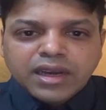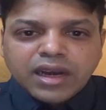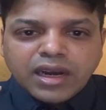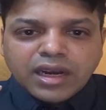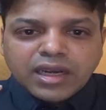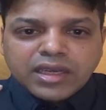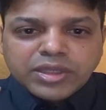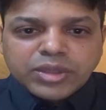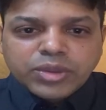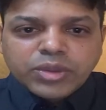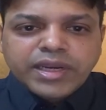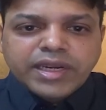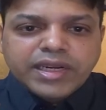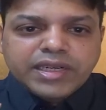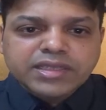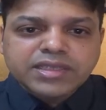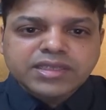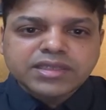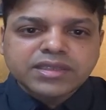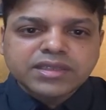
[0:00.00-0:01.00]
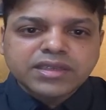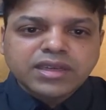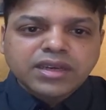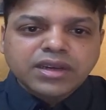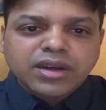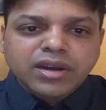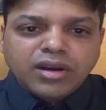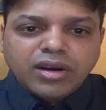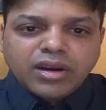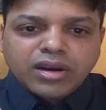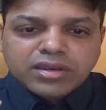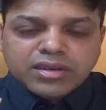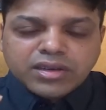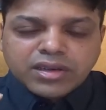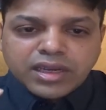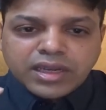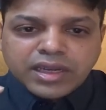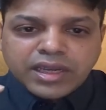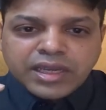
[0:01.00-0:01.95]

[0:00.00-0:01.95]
uh, units or uh,